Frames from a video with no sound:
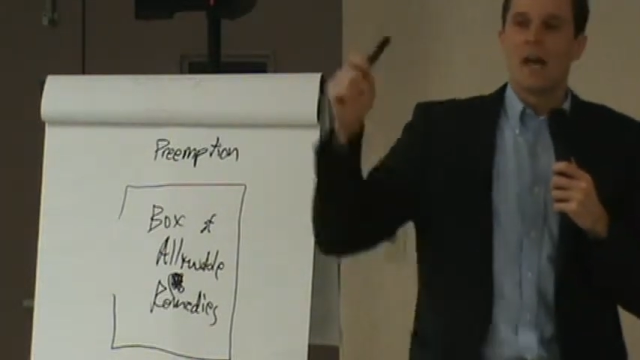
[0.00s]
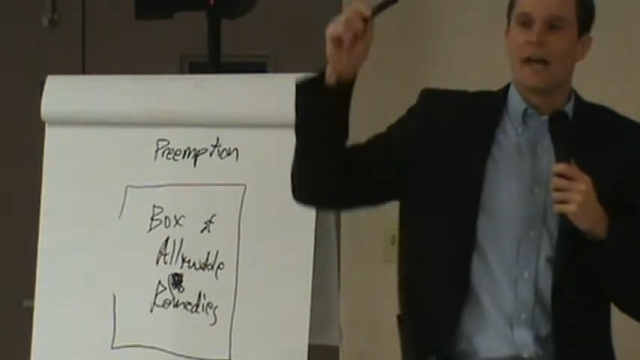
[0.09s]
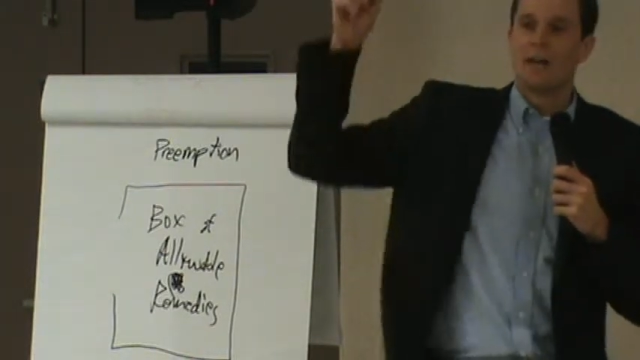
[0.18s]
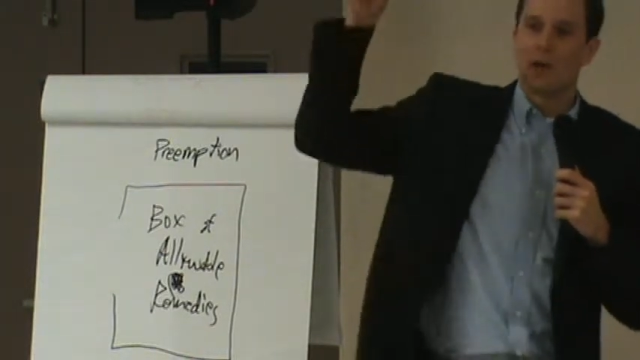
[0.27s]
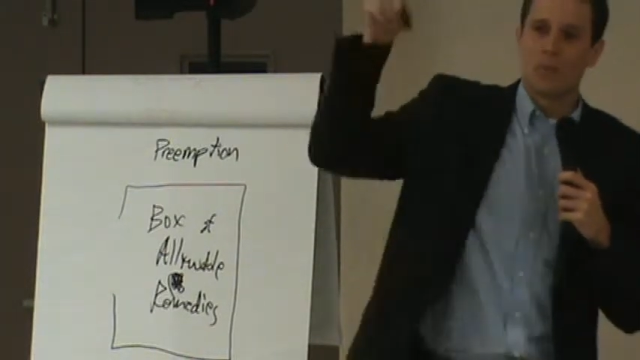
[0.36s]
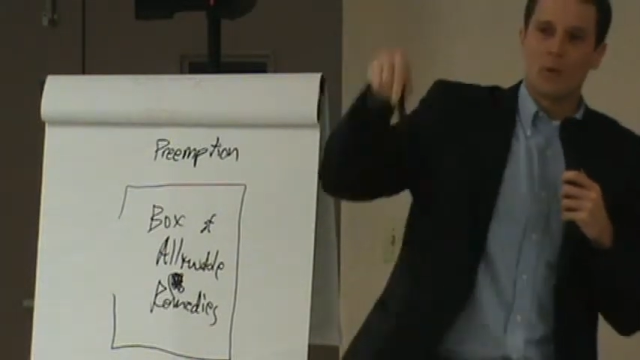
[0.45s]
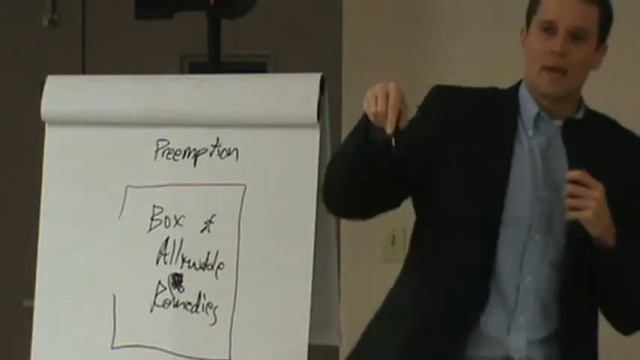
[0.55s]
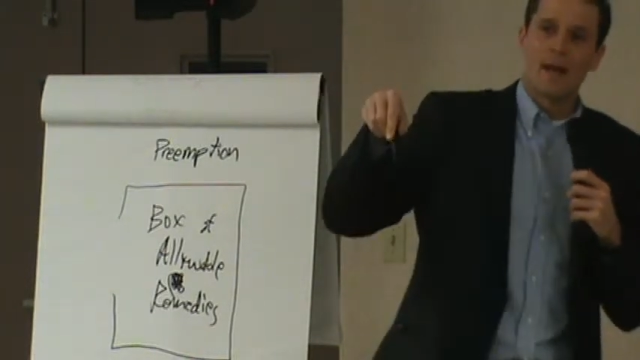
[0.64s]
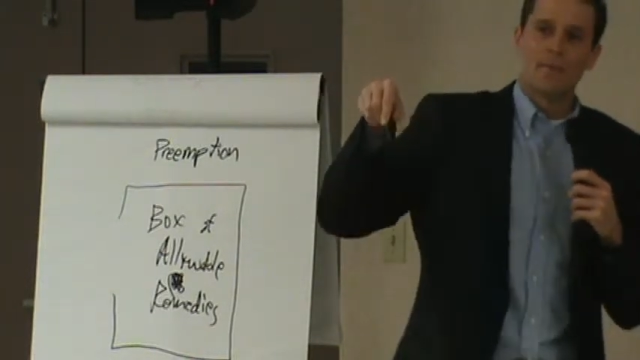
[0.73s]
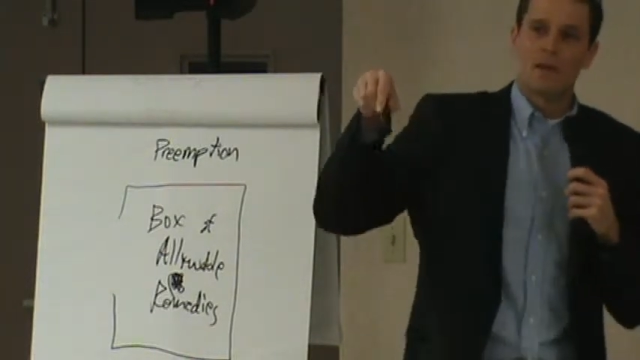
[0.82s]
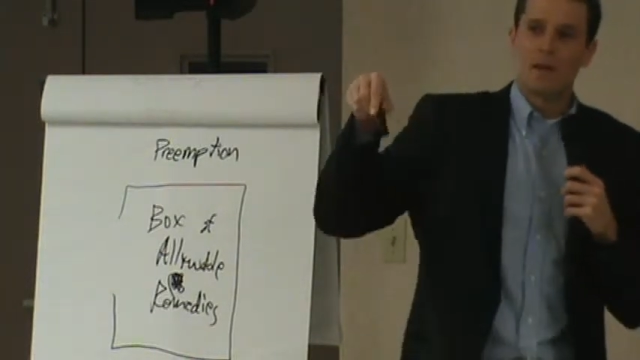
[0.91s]
and you're
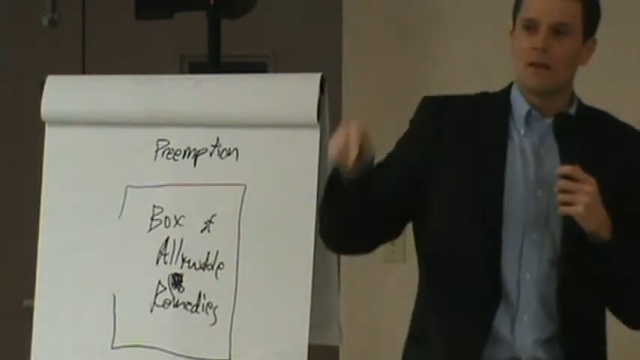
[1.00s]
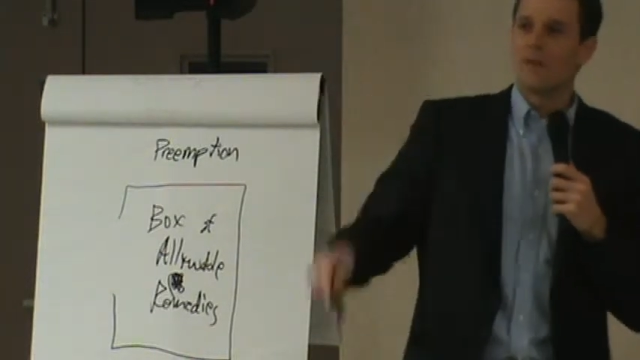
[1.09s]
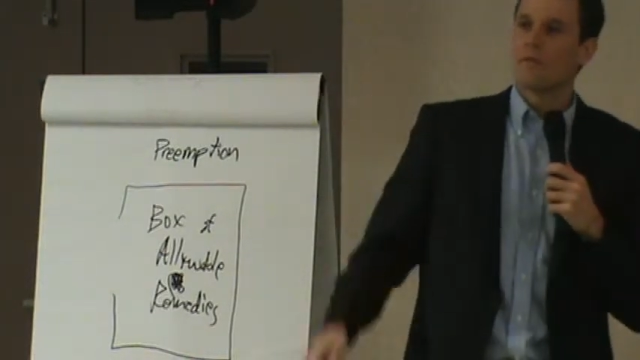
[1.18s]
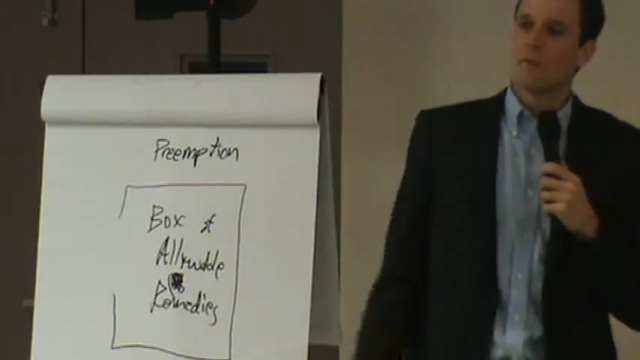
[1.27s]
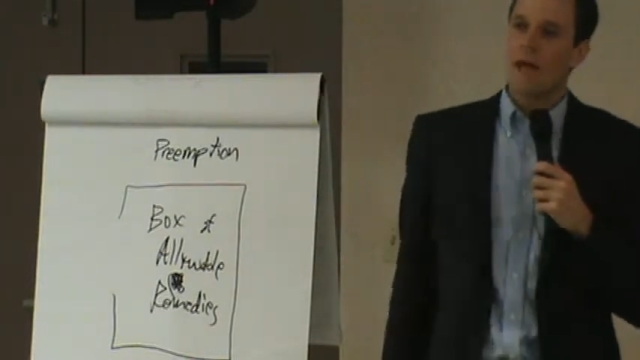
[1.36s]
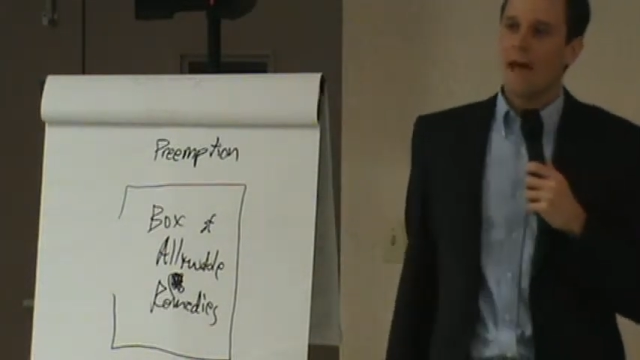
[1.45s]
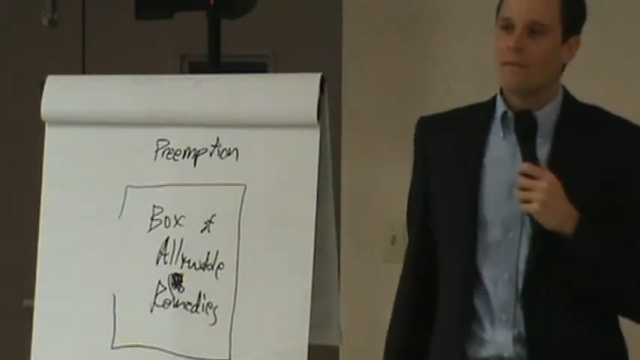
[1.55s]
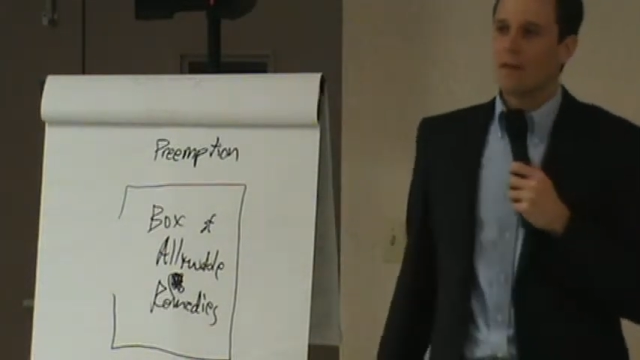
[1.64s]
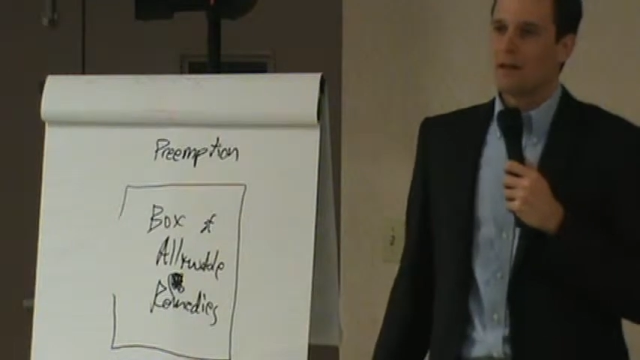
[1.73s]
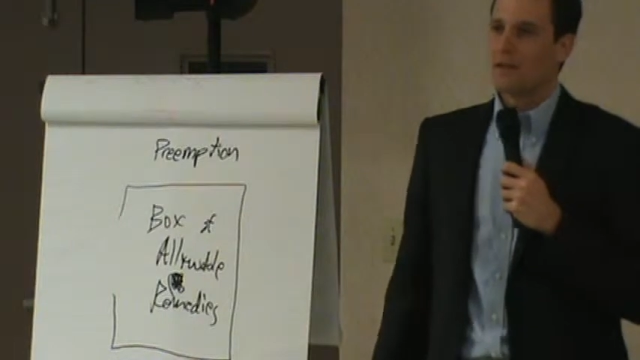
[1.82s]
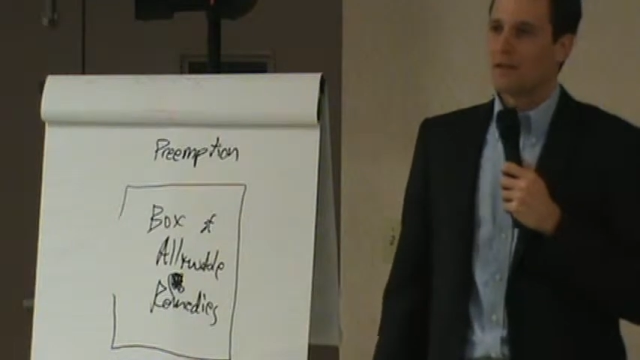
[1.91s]
preempted from
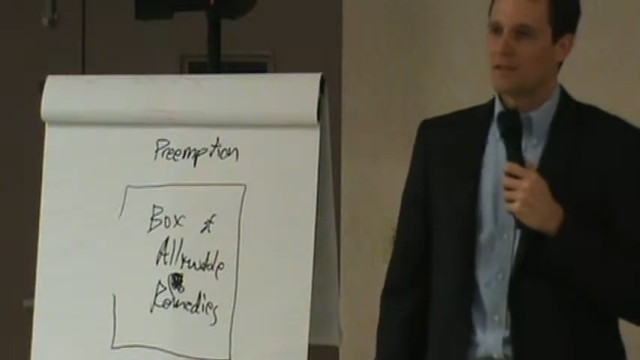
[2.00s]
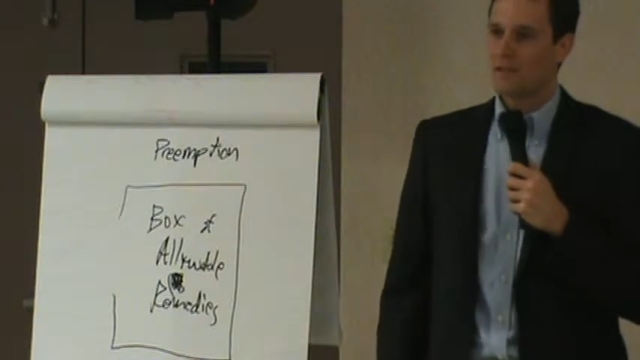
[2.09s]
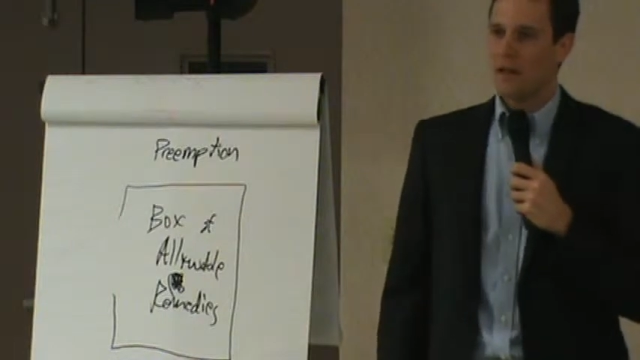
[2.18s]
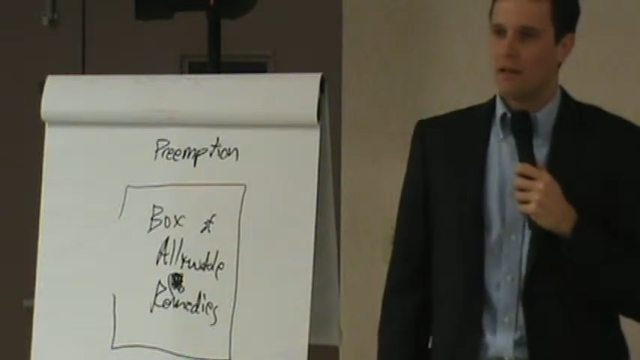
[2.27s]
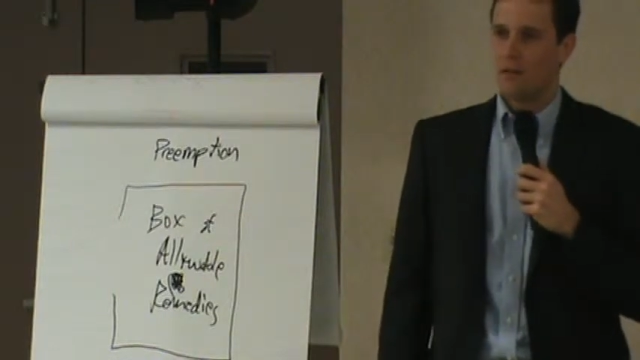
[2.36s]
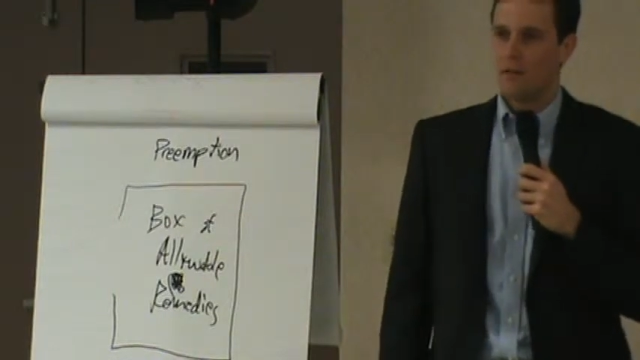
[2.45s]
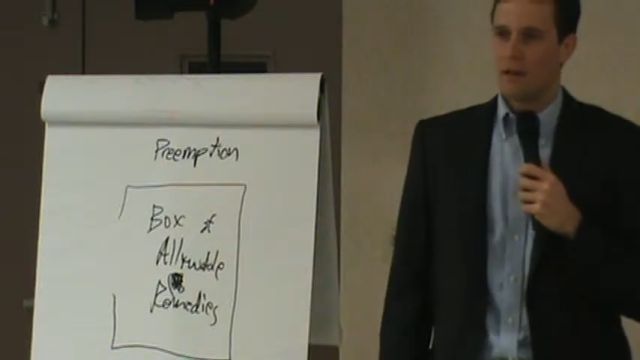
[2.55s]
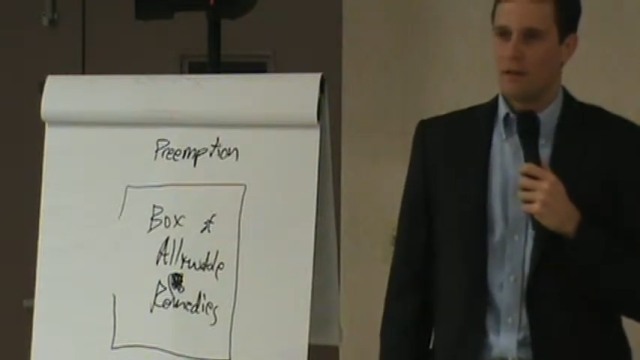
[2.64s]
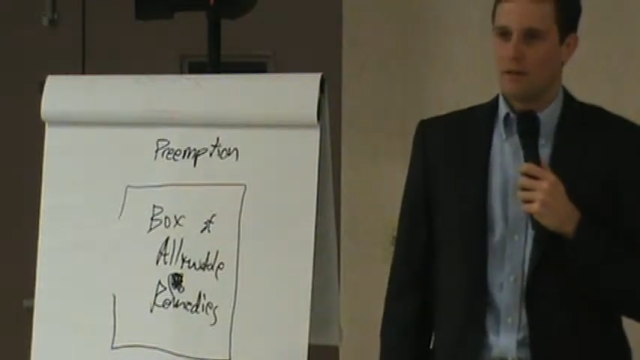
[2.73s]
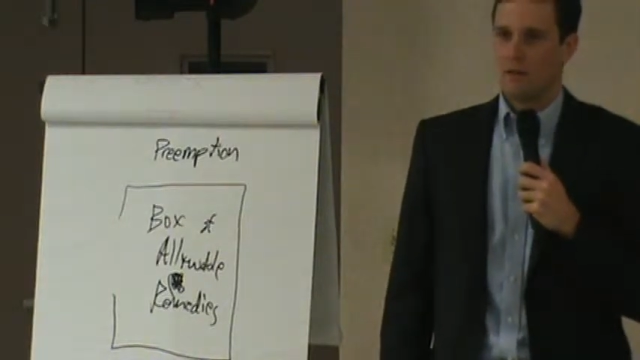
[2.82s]
having a say over it.